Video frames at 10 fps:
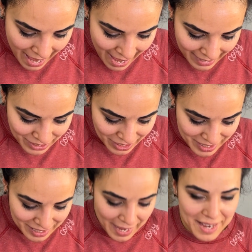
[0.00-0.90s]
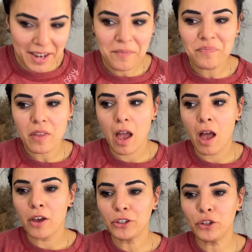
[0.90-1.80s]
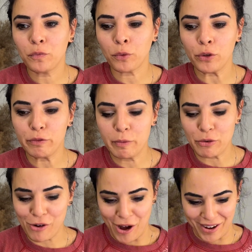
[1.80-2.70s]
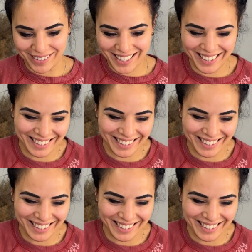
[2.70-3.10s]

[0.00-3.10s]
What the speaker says: And she's like, you've proved me wrong